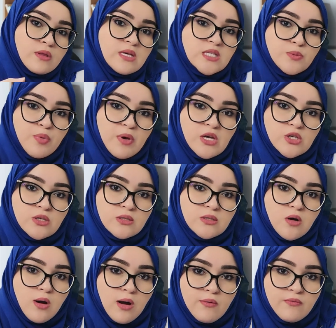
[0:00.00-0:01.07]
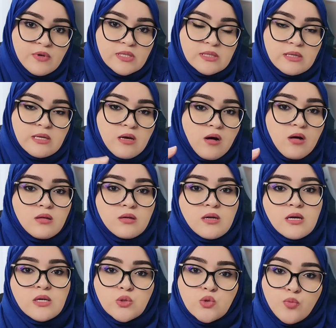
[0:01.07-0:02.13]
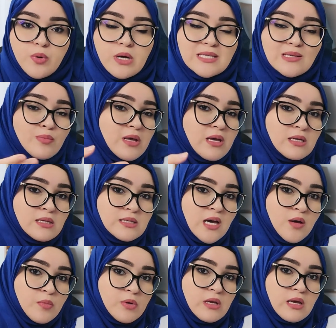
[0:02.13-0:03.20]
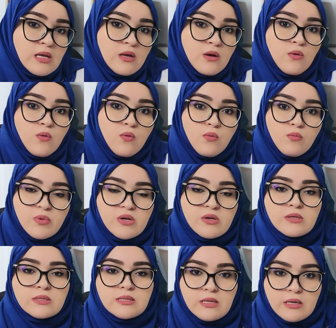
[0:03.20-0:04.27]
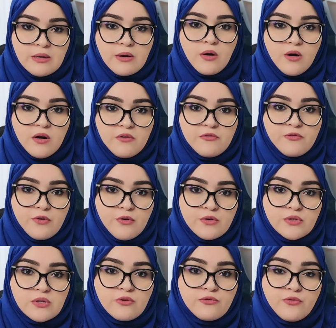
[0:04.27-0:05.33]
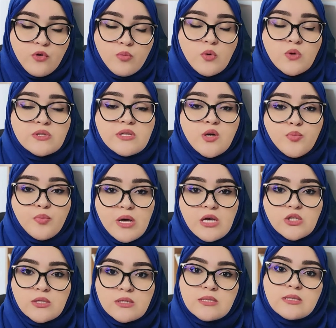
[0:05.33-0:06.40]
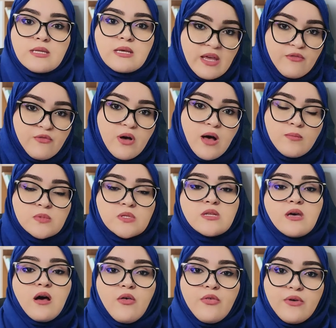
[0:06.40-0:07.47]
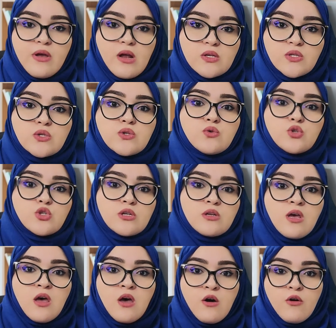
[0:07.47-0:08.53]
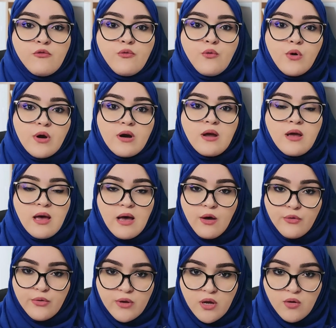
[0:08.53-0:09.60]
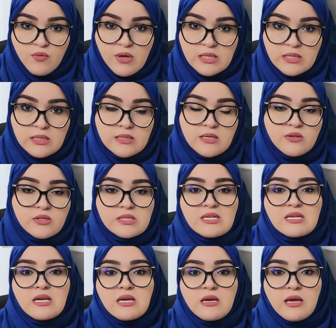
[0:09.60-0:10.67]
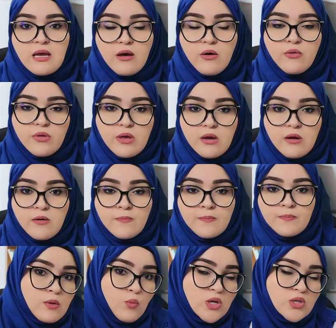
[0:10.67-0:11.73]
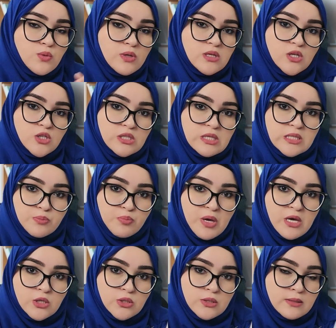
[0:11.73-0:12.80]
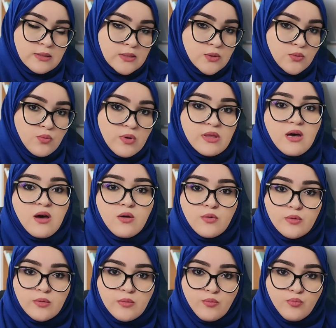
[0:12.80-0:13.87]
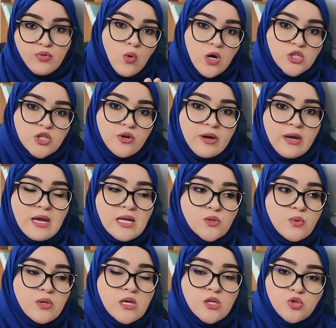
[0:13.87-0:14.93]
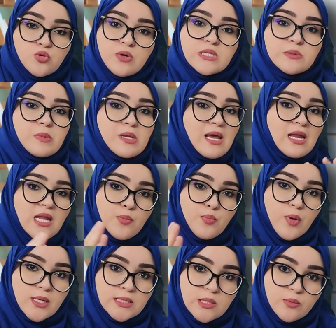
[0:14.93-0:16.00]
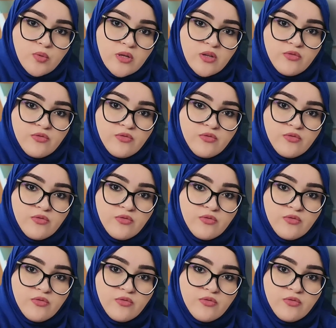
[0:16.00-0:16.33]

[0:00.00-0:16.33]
these patients are obviously colonized or possibly contaminated because they are, first and foremost, their patients. They've come to the healthcare institution for healthcare reasons. They're seeking healthcare. Once we touch these patients, without washing our hands, we can transmit any possible